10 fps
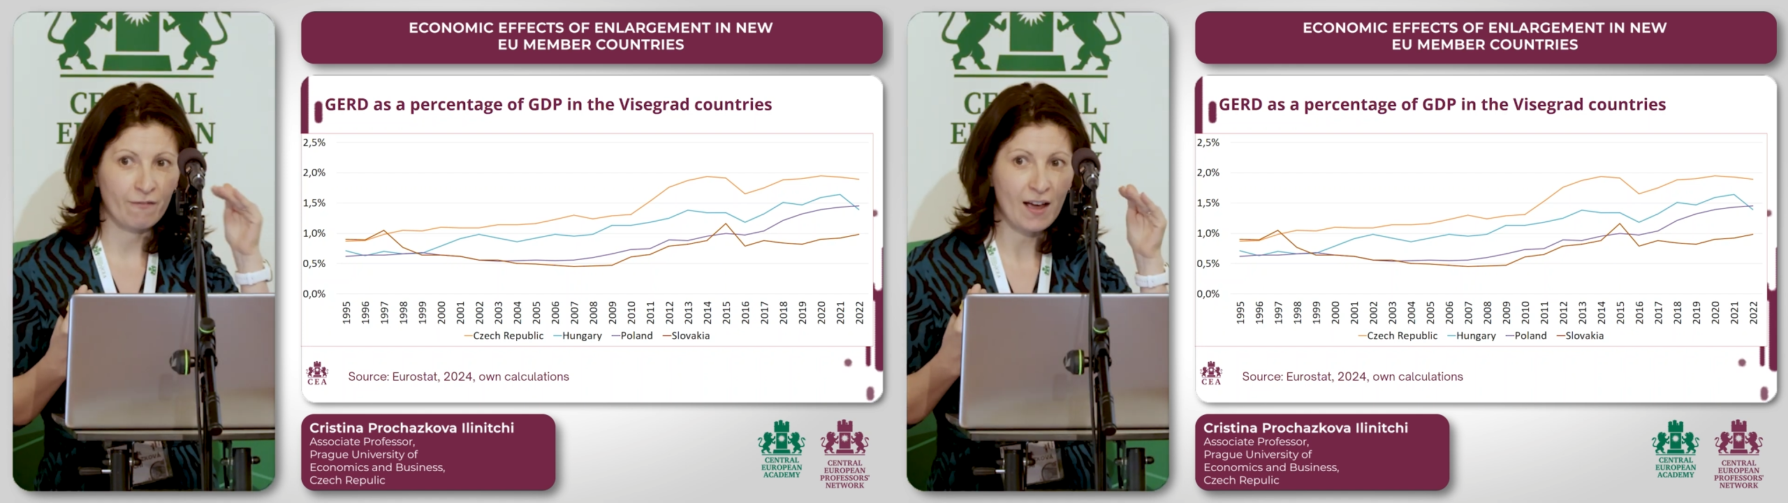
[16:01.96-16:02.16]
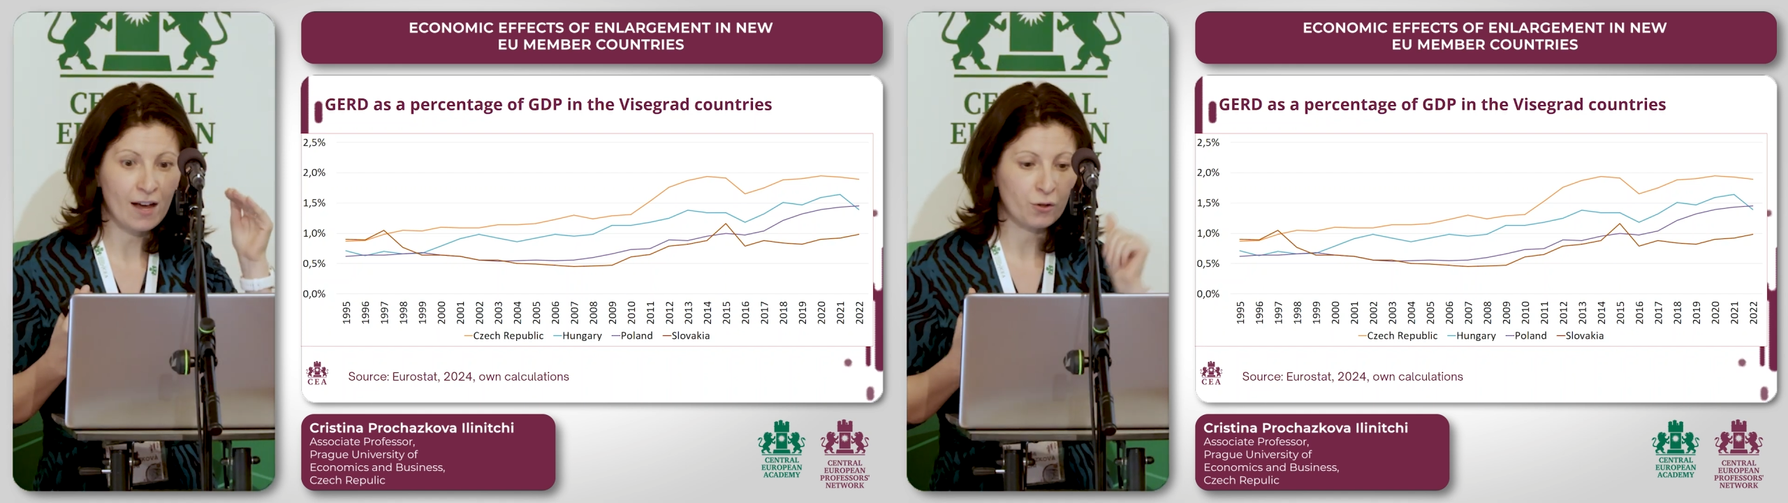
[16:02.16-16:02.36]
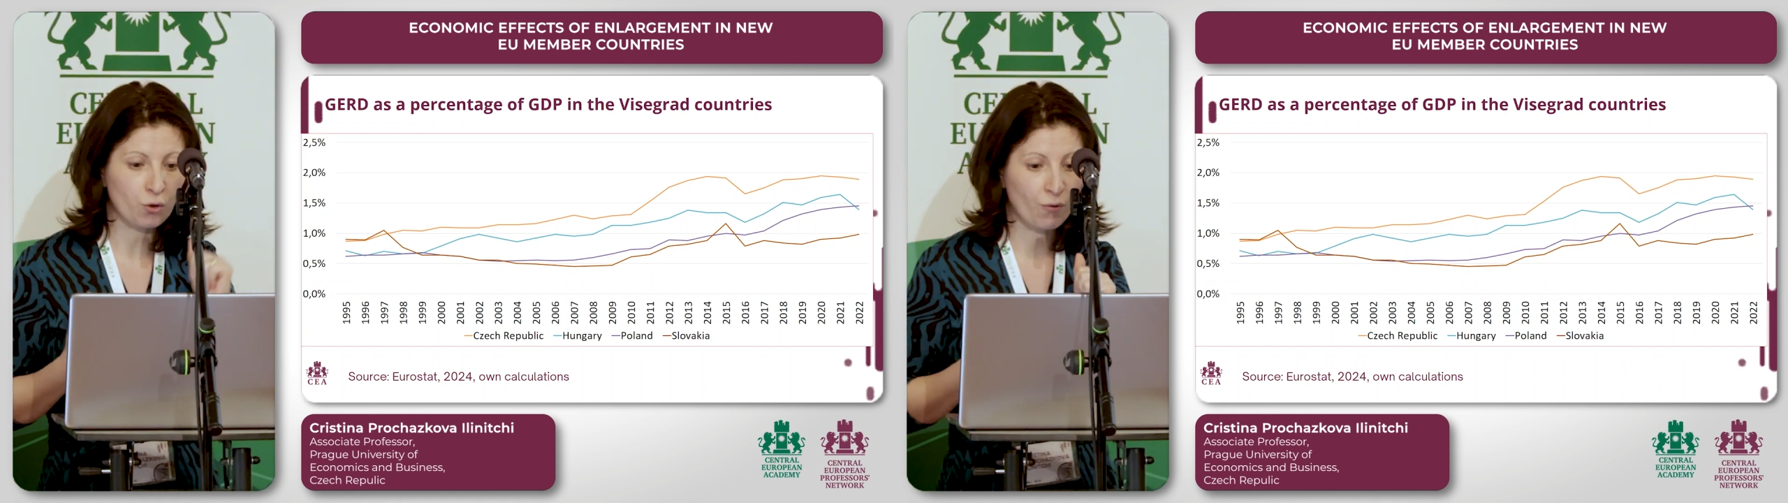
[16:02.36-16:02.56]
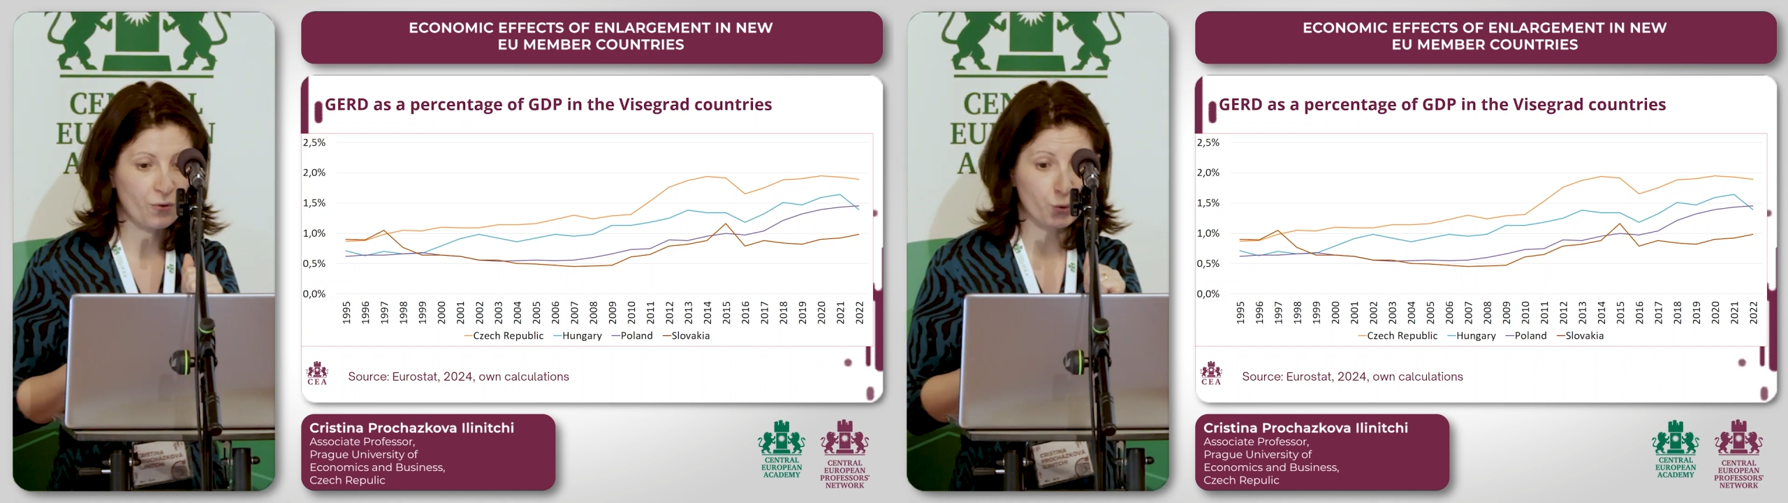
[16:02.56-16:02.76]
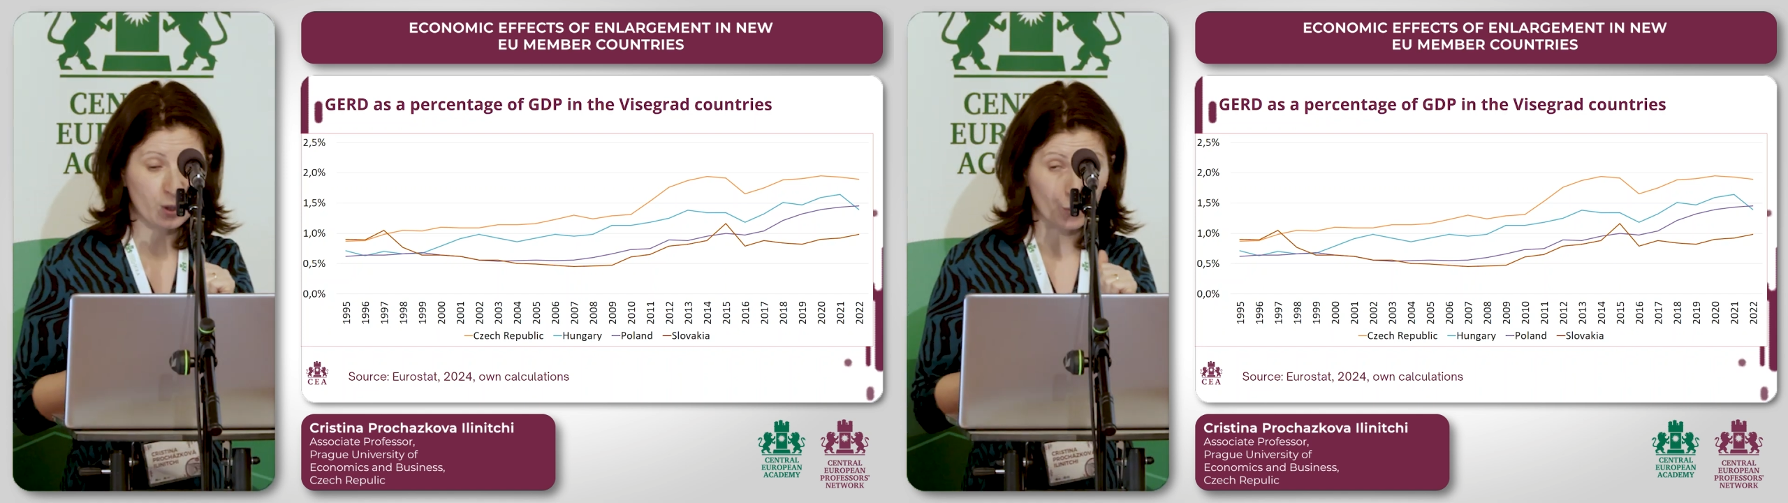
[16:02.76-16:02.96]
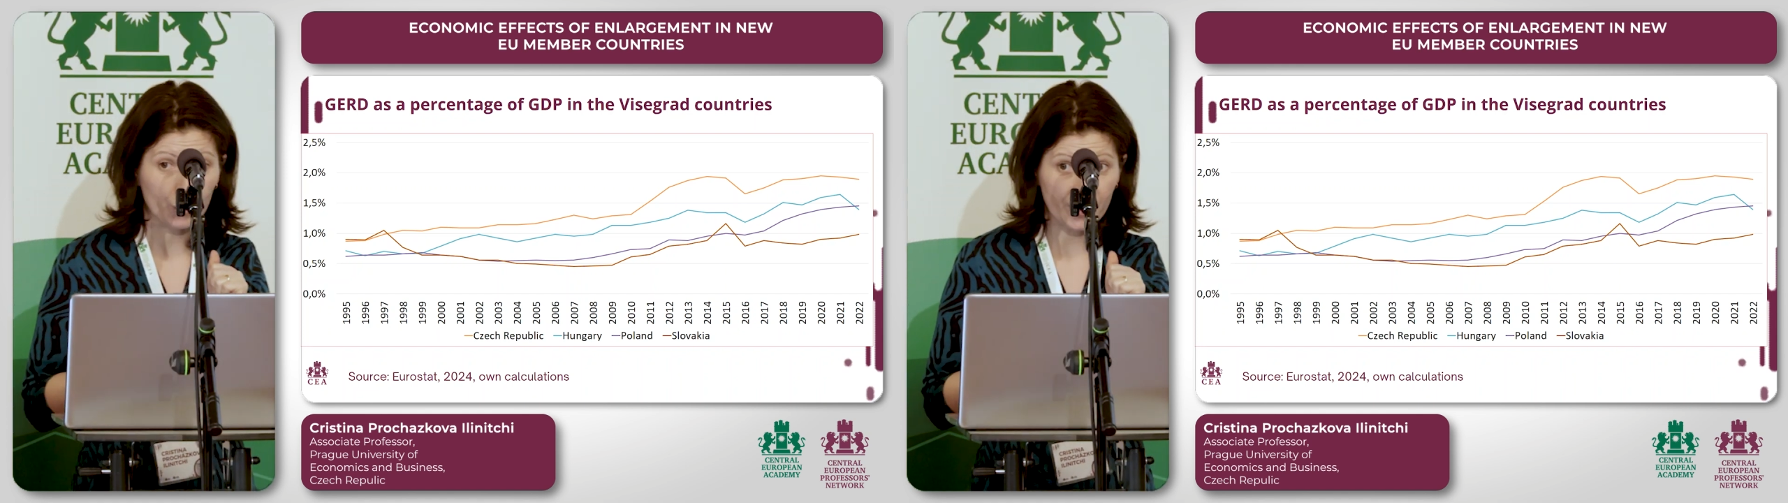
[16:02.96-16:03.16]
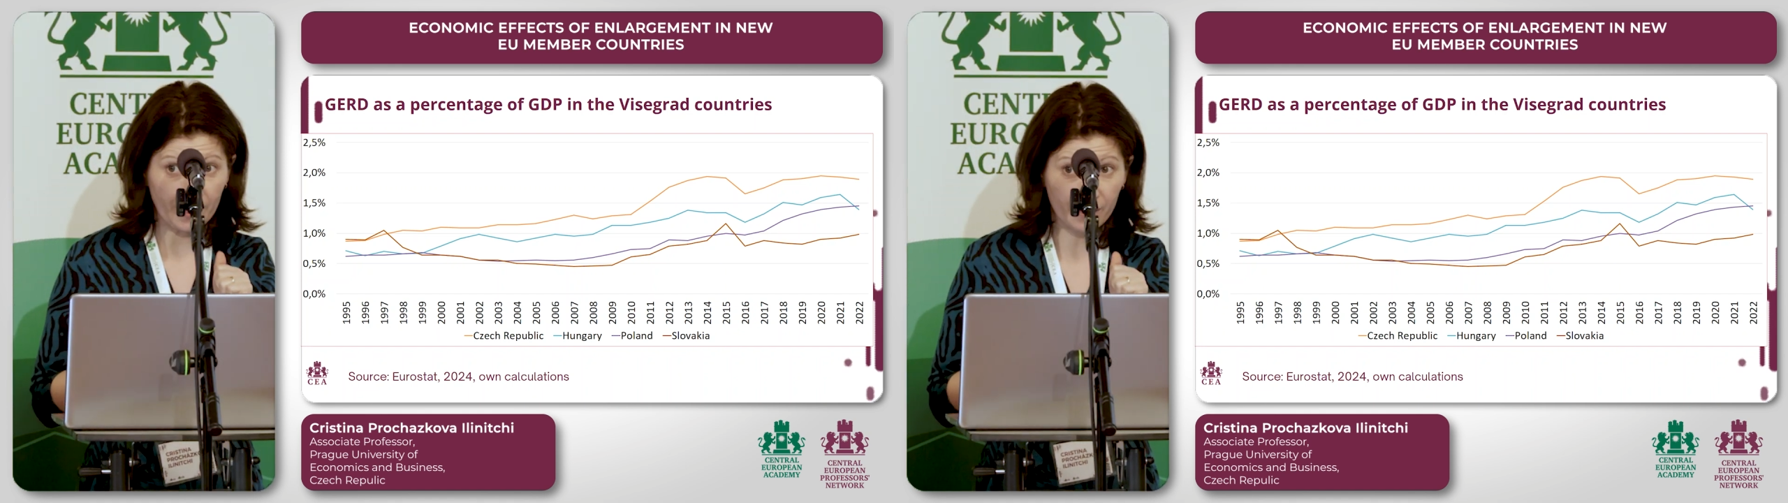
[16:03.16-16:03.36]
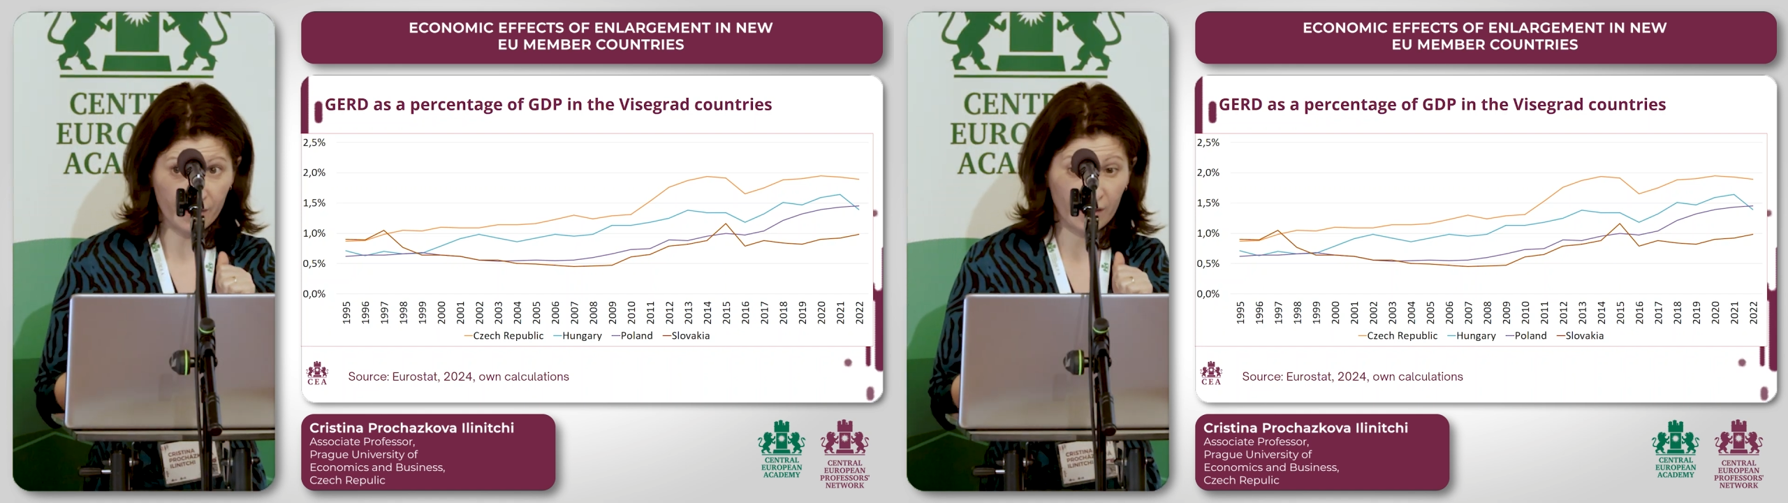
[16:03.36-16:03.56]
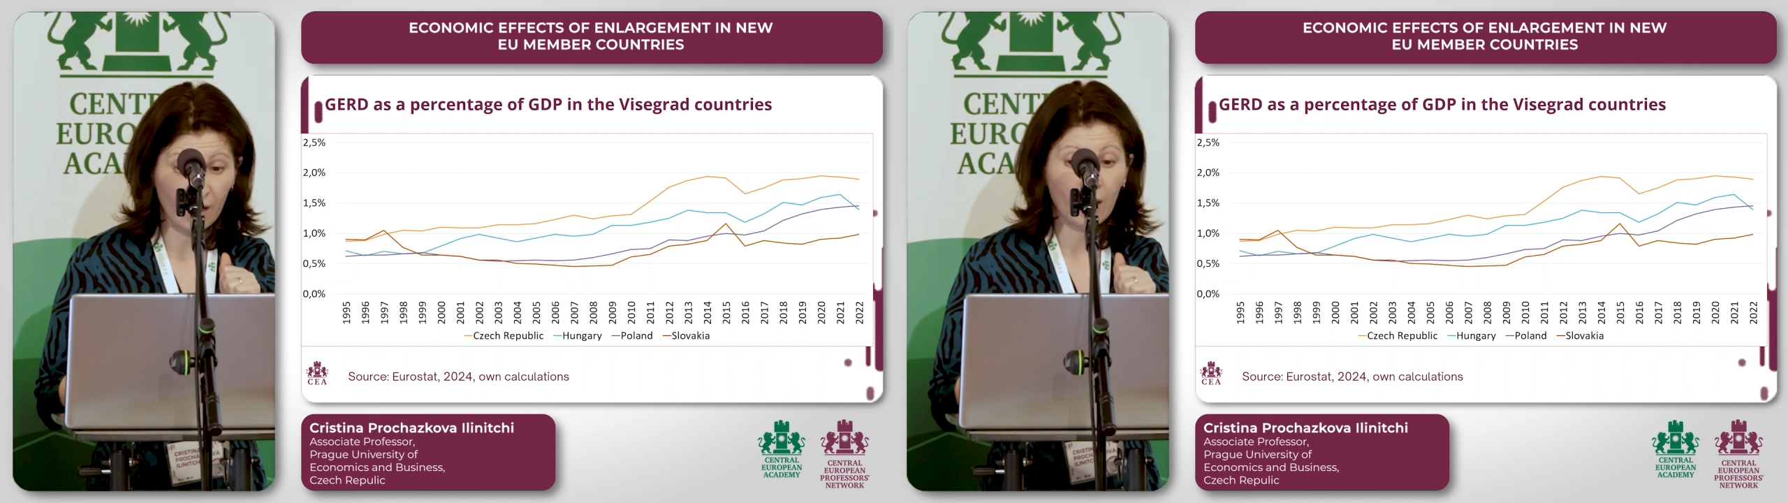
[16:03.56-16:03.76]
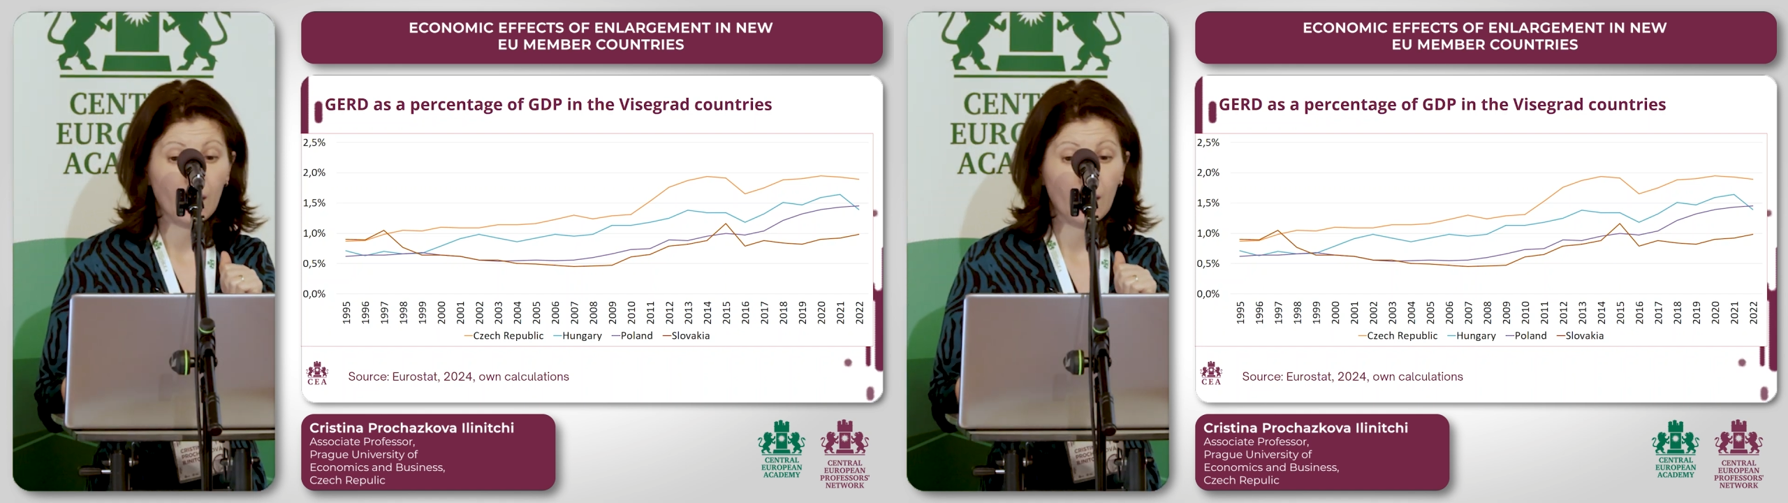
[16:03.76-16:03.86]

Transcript: value of 3%.